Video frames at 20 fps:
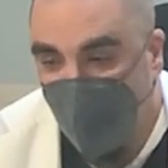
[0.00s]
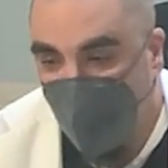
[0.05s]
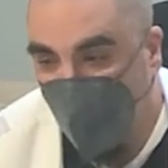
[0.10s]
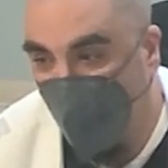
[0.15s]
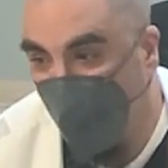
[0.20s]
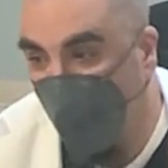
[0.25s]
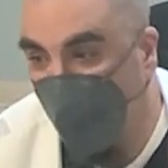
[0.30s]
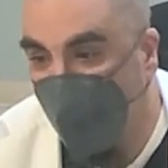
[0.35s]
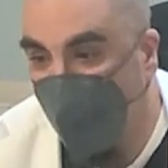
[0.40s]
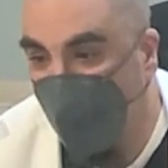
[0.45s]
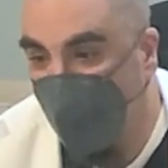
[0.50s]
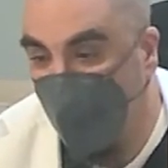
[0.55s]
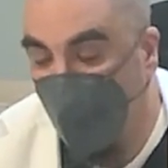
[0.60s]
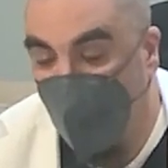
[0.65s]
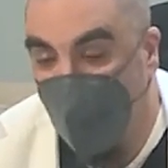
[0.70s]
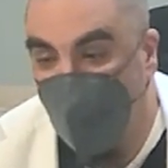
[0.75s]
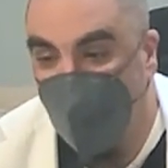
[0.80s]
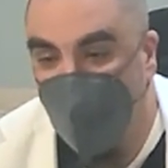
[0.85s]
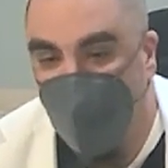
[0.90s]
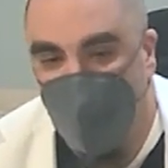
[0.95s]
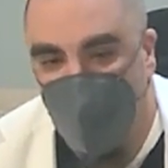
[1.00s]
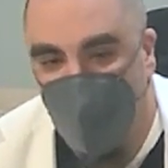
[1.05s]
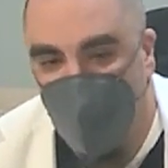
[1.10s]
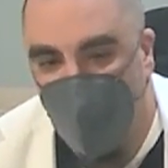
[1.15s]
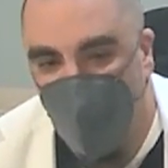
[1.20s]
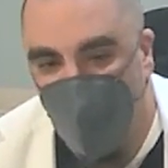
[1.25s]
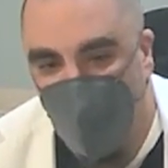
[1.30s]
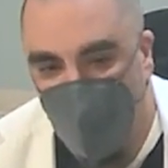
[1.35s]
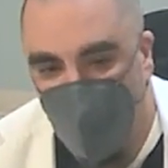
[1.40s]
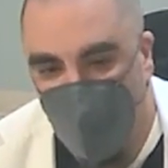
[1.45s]
There are all kinds. Maybe they, you
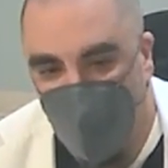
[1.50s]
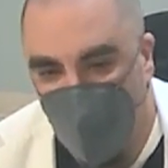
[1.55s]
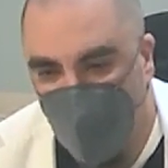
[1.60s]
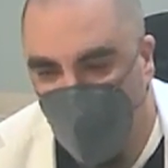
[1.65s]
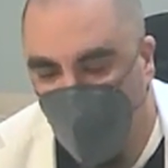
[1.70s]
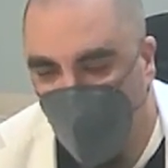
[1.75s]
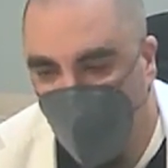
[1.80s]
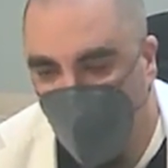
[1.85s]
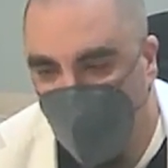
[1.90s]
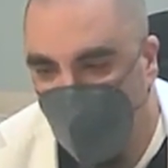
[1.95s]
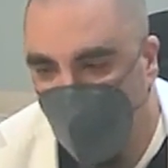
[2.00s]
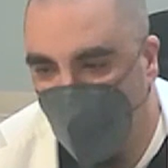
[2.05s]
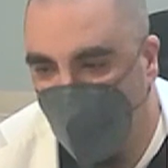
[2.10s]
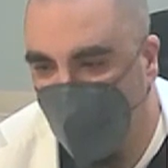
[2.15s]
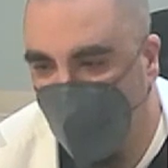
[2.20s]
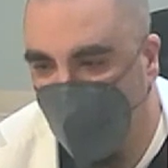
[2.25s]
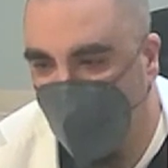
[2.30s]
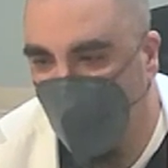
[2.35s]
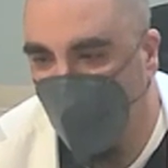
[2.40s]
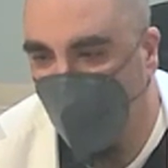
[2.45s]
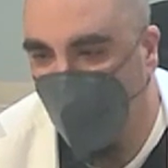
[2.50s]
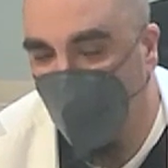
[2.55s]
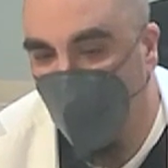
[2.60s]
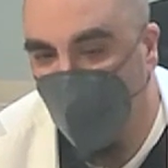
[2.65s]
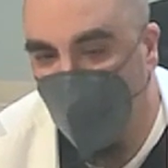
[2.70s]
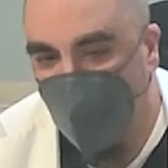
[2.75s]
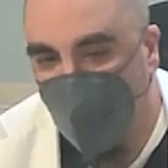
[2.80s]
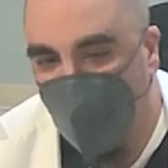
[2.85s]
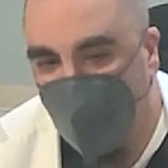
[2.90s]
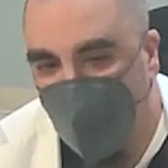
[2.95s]
get one of the purple ones. Those are just
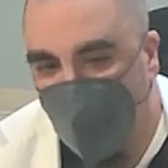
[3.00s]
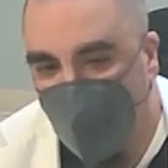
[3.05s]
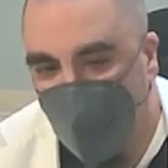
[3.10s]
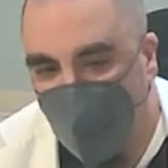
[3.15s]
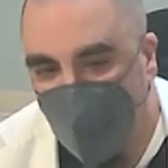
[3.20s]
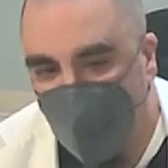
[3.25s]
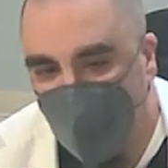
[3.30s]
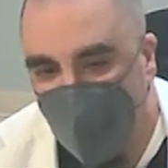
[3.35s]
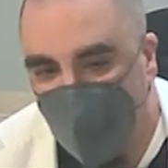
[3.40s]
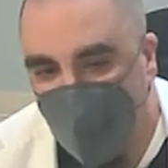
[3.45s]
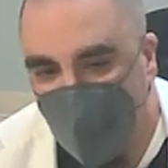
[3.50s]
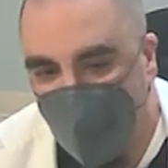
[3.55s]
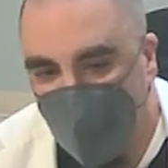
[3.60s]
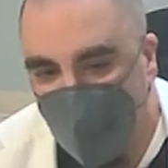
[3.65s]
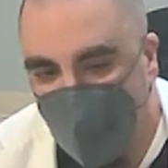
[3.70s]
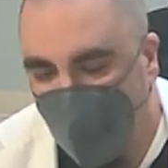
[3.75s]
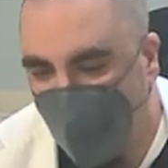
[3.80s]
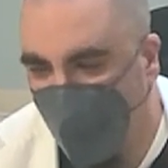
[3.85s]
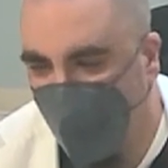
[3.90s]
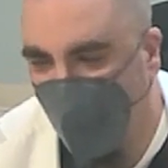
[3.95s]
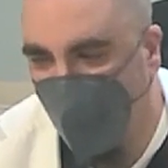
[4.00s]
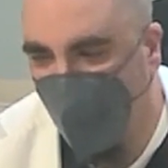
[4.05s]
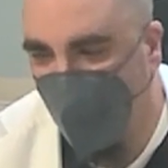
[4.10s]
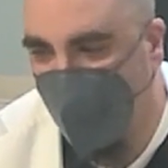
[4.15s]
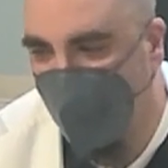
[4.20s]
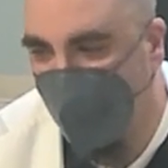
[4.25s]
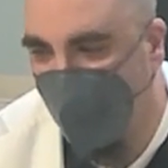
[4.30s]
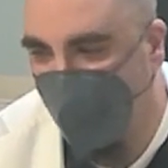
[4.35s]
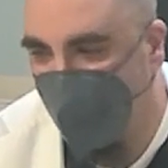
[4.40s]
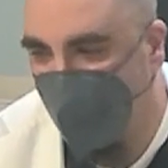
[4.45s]
weird. Any of you ever
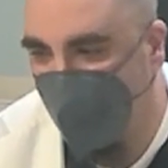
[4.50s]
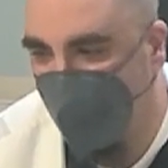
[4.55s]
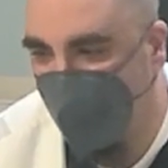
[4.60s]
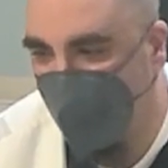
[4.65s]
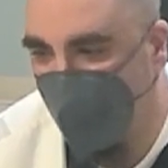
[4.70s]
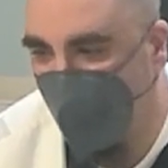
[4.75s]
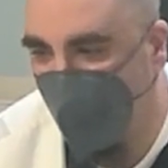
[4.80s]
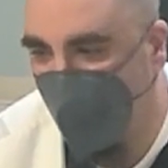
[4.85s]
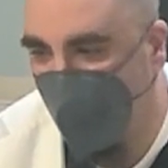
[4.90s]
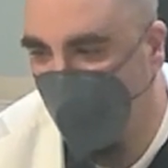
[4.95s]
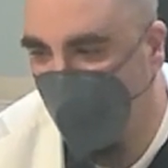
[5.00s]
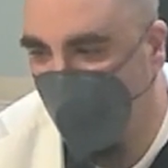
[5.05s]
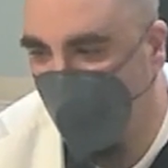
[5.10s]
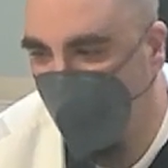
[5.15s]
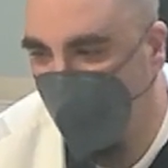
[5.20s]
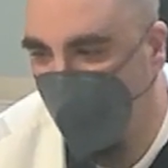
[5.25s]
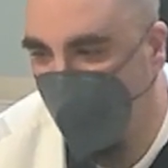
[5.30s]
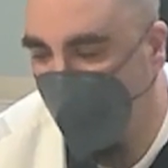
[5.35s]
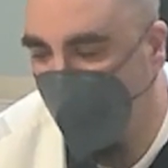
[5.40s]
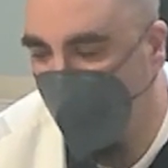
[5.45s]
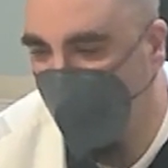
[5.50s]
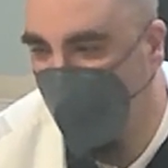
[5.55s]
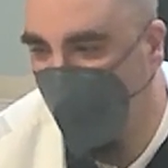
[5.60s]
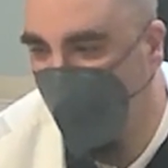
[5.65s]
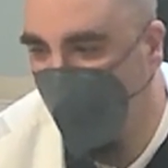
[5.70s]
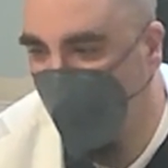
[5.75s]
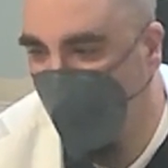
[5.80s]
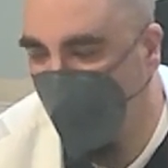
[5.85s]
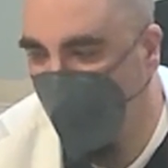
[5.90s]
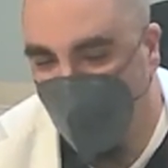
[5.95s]
say, seen those? They
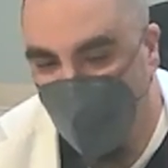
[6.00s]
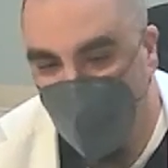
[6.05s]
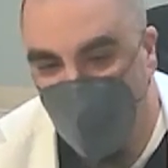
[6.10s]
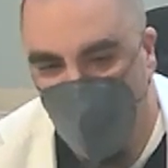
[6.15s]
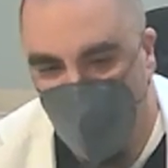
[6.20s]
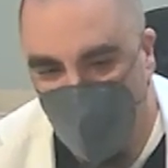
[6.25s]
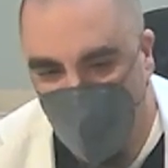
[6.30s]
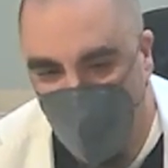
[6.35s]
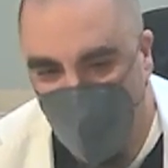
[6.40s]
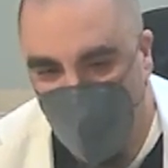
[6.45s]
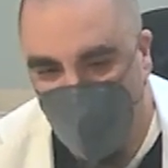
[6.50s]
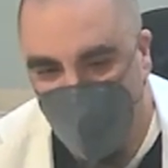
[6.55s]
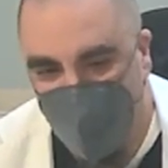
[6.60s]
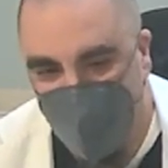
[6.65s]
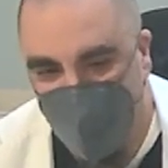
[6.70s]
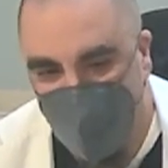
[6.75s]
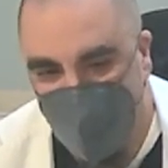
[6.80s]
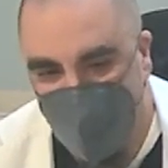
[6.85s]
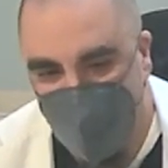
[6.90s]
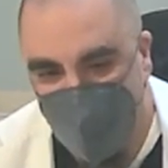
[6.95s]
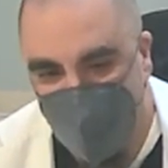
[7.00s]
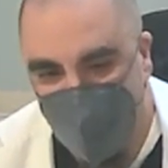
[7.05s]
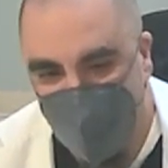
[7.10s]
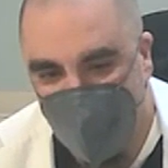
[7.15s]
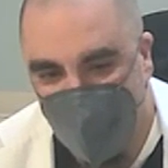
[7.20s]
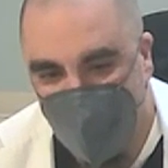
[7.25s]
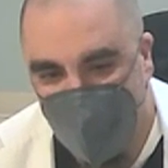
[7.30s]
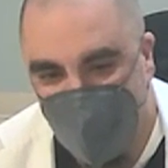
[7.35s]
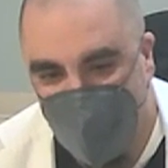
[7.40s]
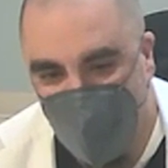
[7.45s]
actually make. You know who Purple is?
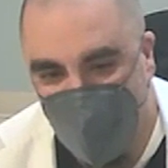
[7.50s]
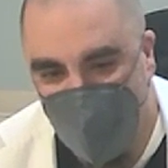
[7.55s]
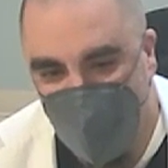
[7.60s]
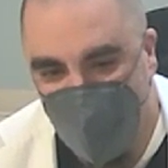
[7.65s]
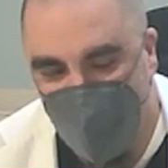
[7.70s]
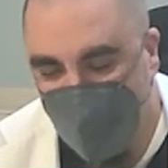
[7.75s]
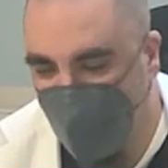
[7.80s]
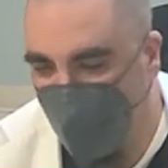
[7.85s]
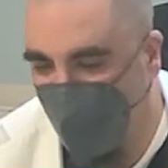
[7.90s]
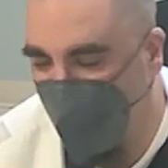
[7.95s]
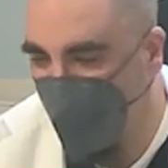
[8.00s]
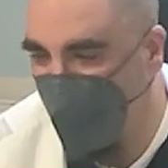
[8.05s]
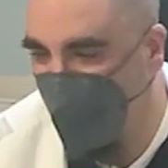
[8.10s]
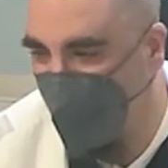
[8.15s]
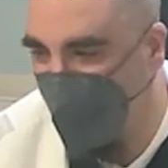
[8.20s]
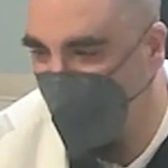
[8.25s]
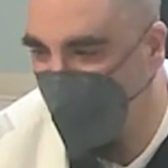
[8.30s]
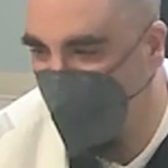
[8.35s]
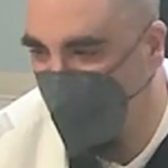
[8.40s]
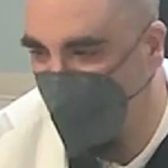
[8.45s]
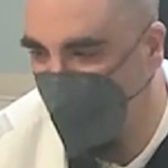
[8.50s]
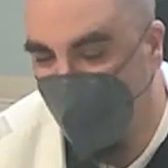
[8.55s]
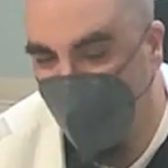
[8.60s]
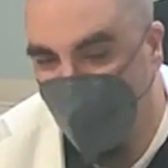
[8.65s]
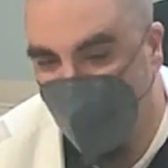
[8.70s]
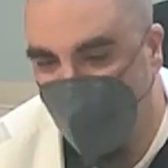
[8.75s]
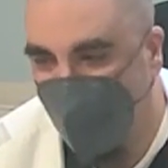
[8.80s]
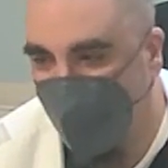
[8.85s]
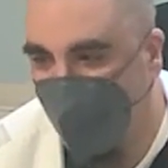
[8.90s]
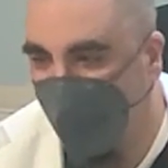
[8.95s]
company that makes the purple
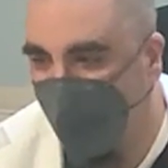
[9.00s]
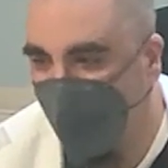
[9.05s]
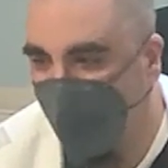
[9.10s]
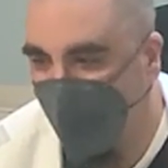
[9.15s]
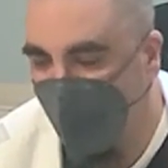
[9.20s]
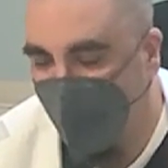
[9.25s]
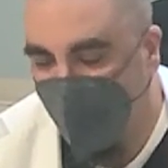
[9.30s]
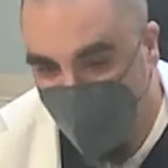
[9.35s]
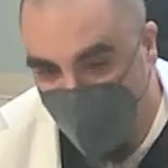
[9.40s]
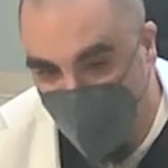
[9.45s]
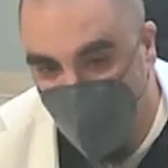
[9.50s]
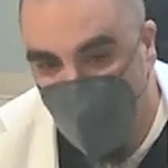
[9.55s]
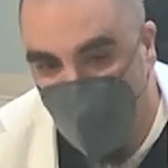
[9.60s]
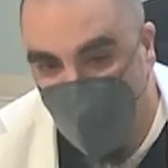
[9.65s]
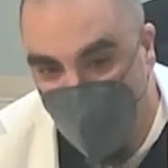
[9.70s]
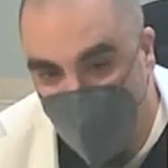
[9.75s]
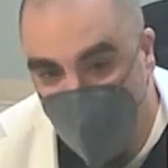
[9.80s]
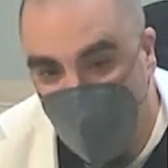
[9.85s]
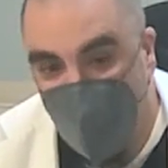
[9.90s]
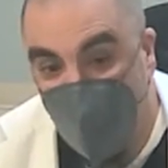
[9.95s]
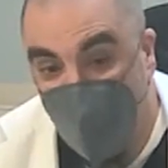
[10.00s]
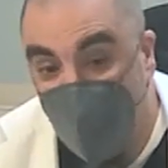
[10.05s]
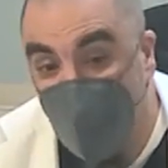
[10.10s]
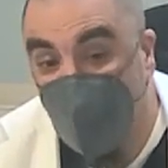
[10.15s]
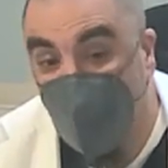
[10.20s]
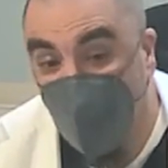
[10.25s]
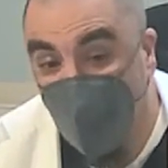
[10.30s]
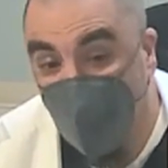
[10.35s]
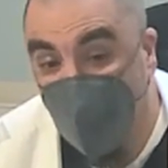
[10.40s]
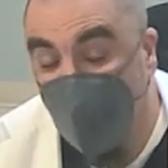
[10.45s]
mattresses. They make
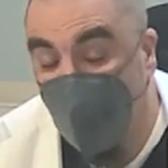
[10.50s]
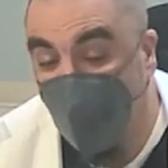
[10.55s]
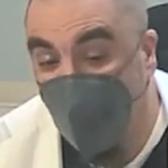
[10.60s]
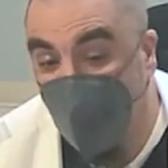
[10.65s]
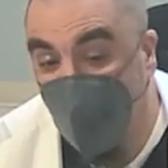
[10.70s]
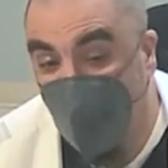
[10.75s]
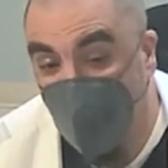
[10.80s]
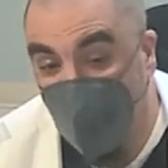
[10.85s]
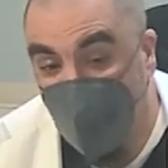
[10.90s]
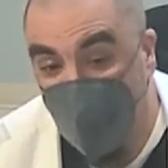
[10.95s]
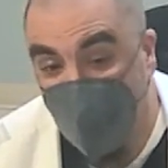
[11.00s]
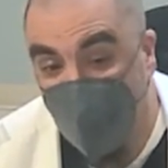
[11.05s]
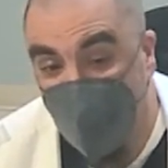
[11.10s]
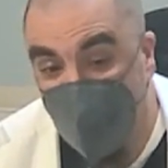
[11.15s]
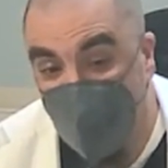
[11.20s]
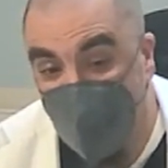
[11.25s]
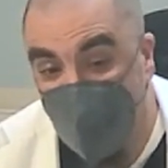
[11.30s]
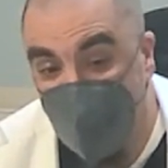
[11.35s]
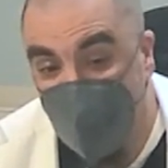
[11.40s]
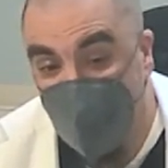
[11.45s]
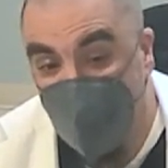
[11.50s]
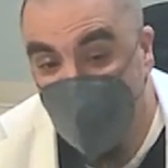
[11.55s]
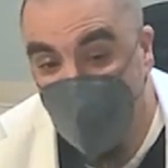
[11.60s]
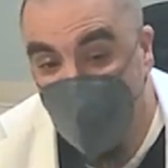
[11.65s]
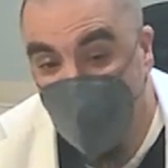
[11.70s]
pressure relieving cushions.